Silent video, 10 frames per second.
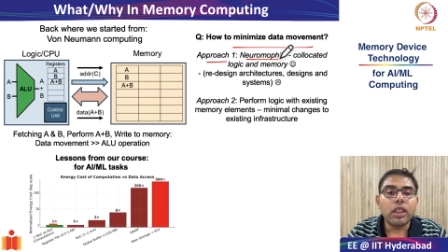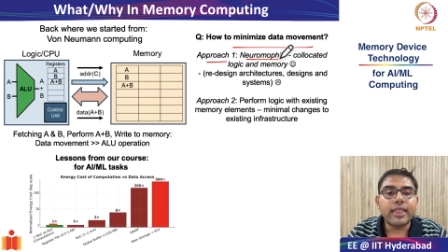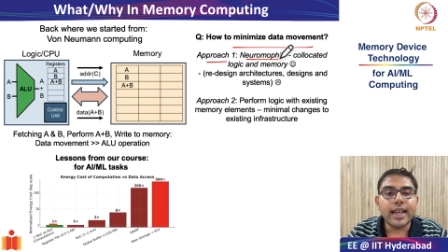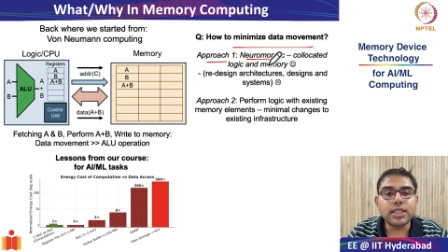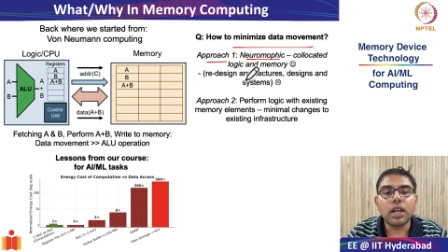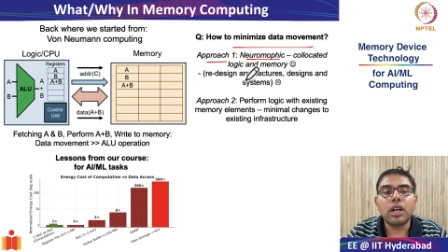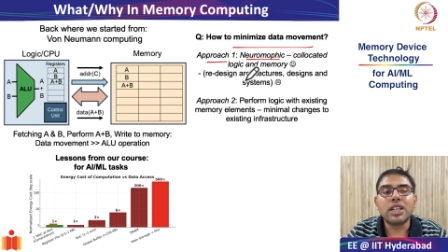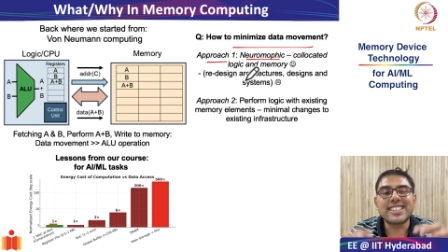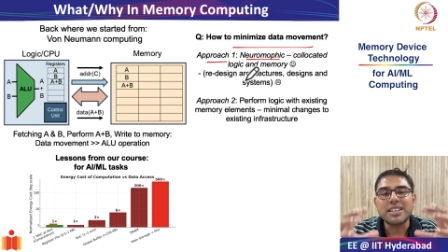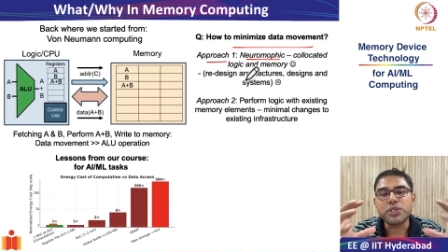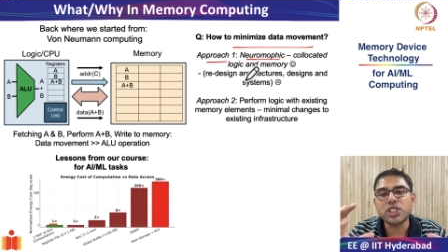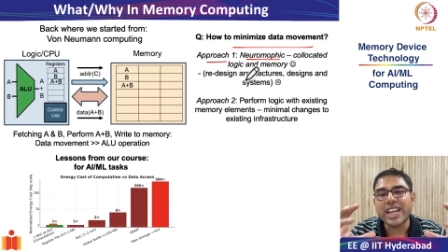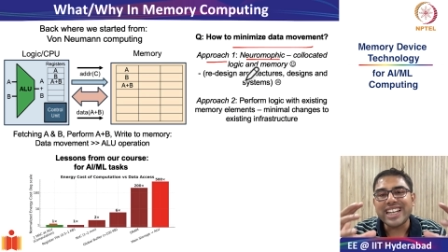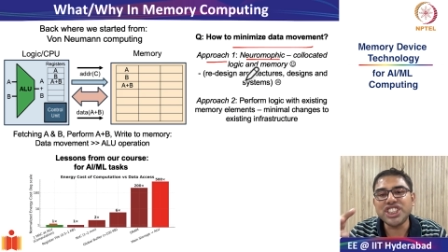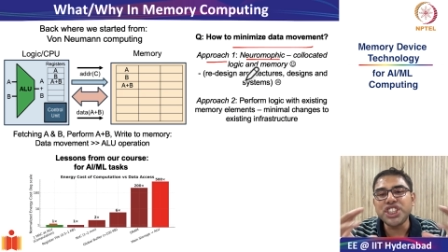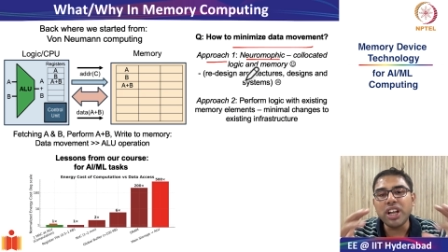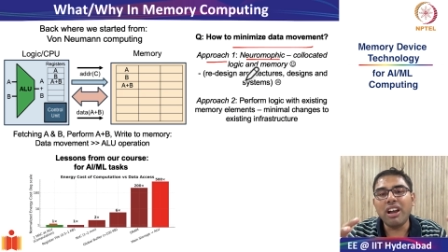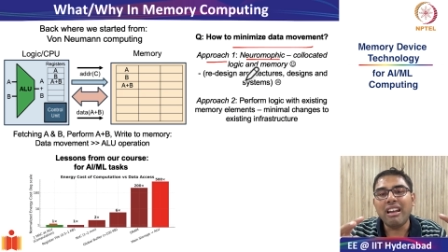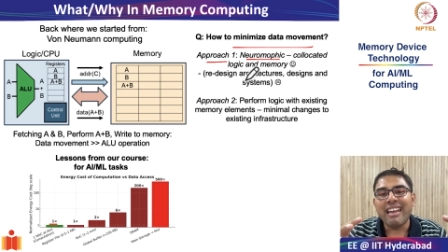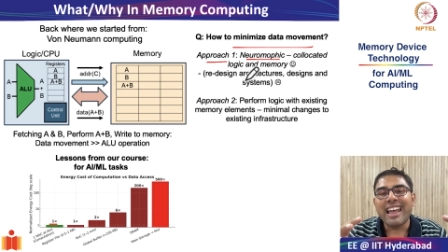there is a substantial
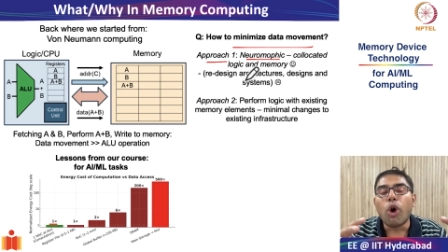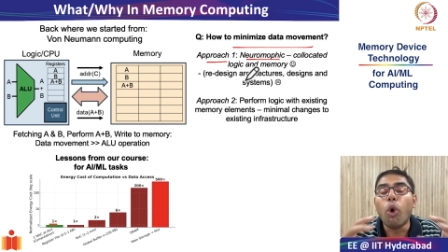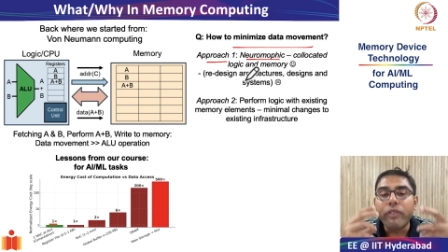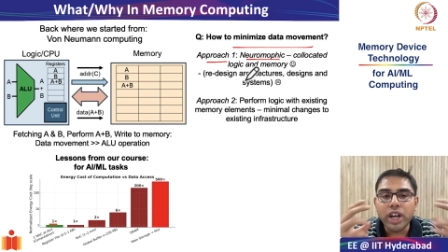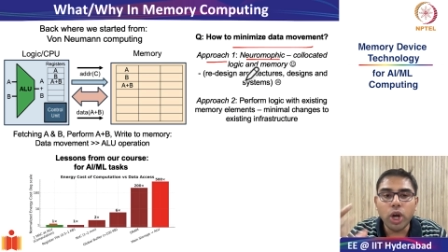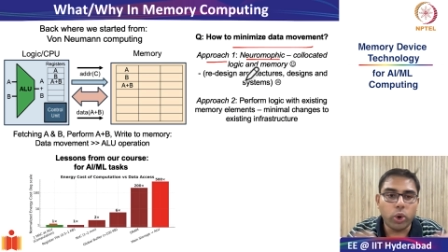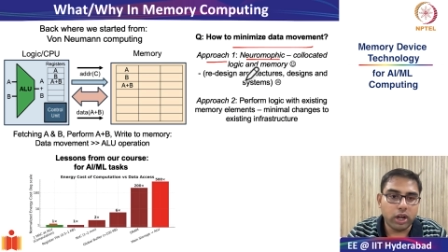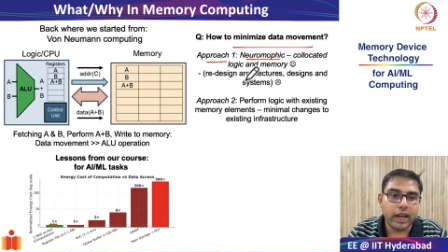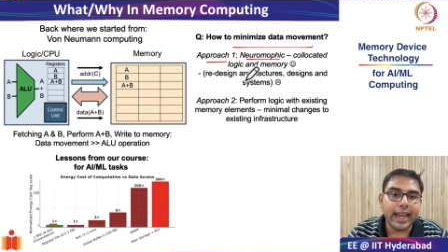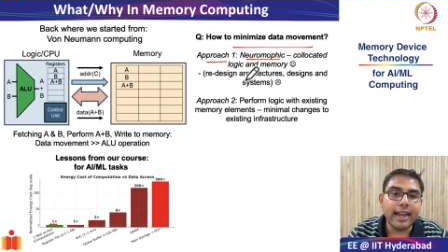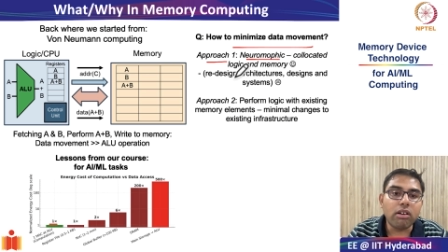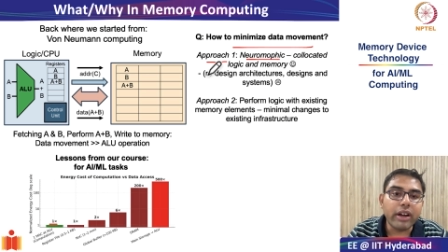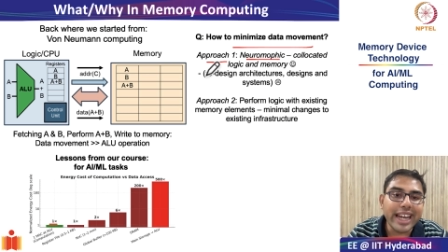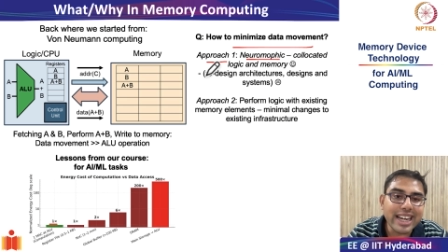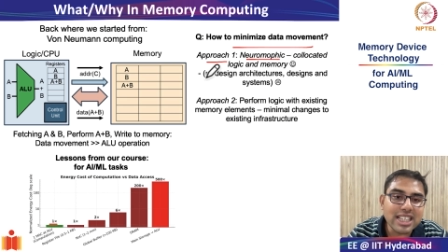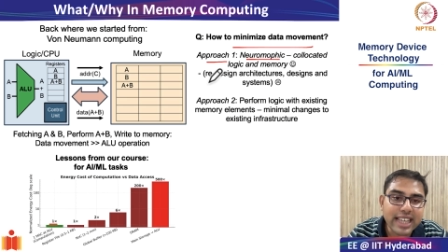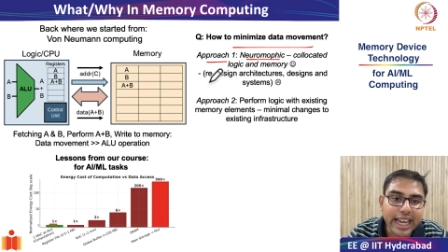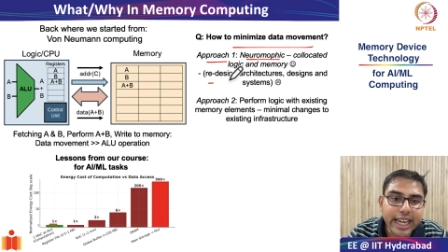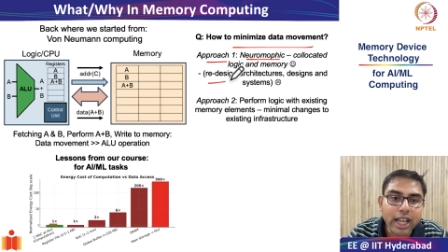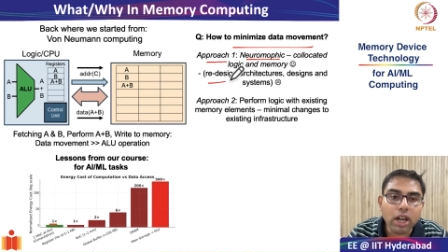overload in
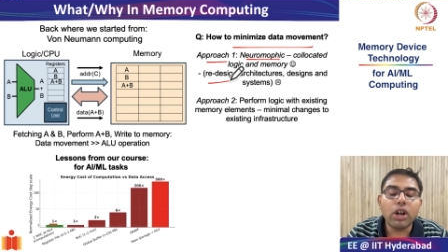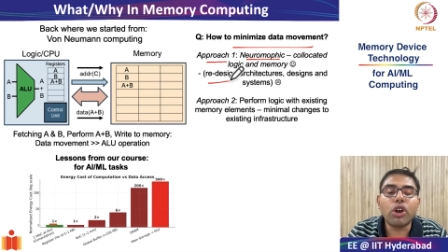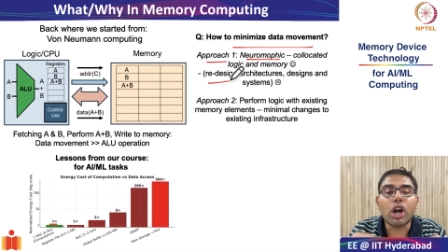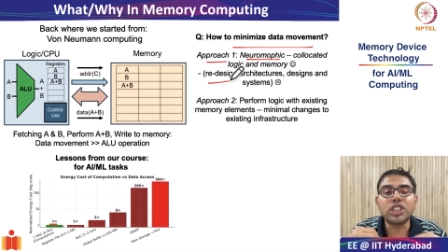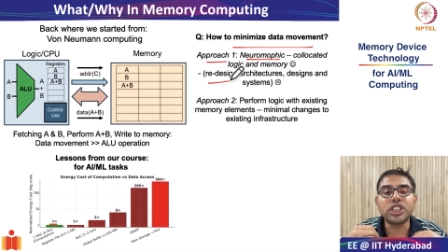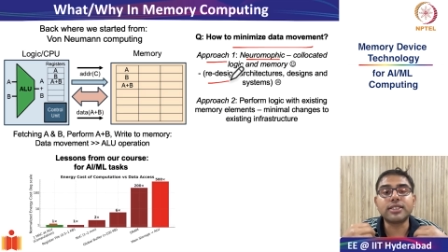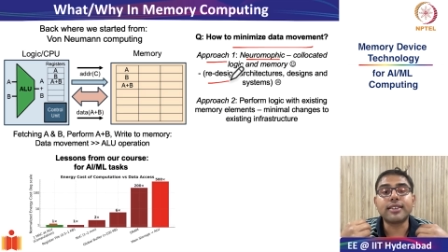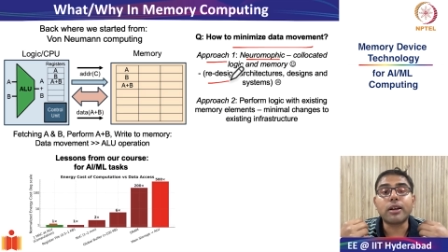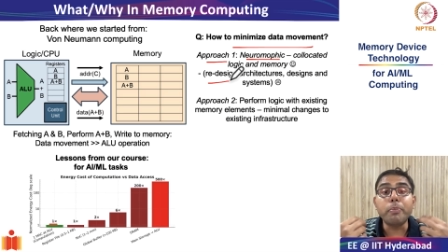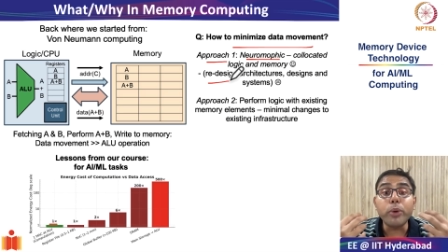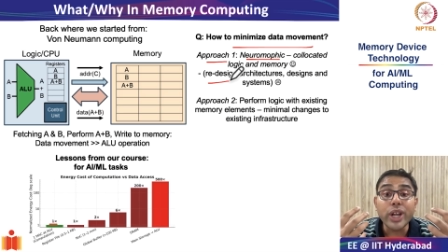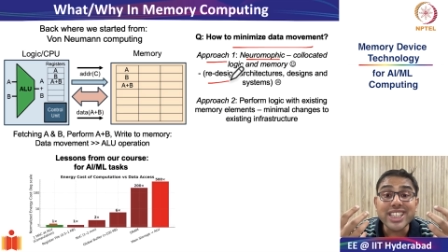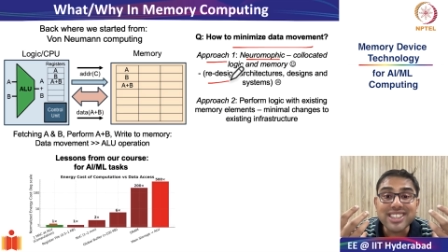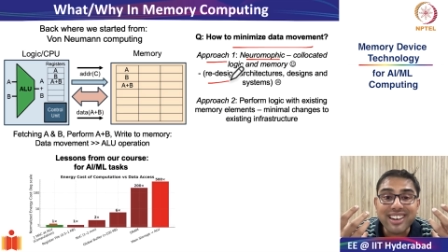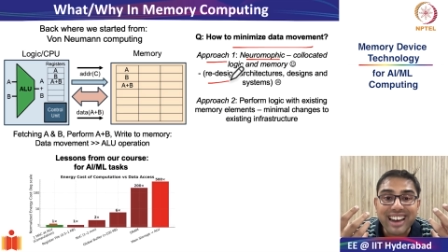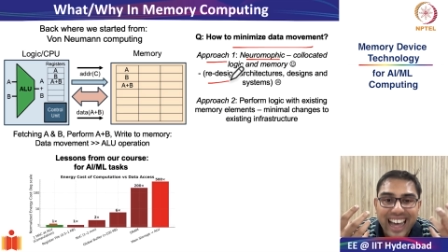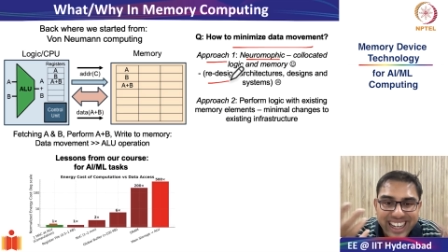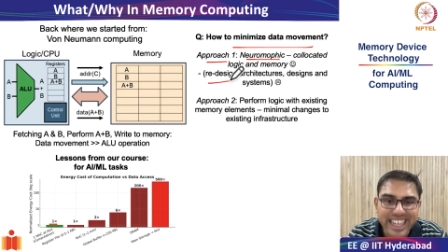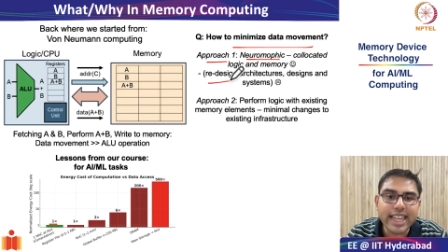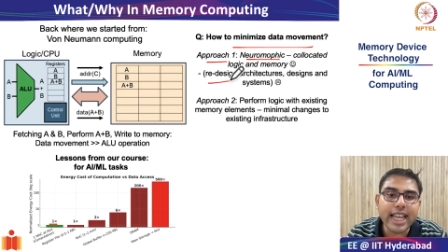redesigning not just the computational
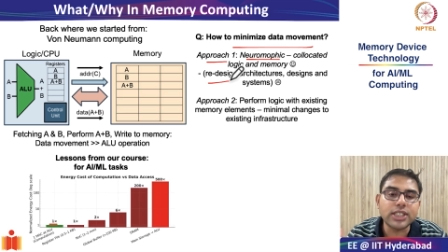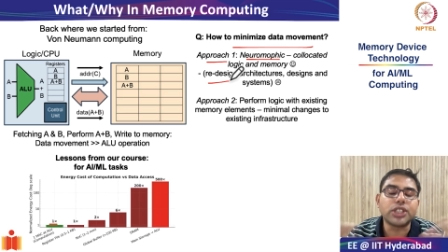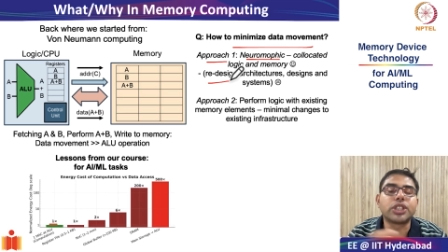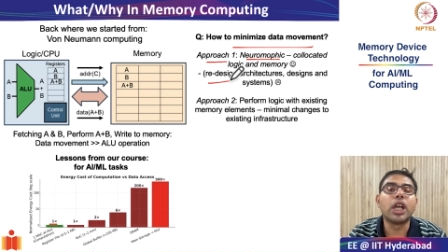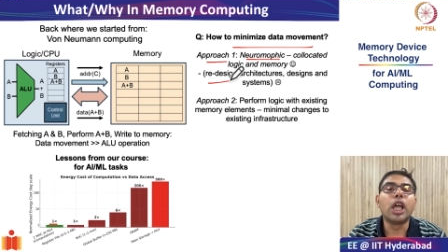architectures,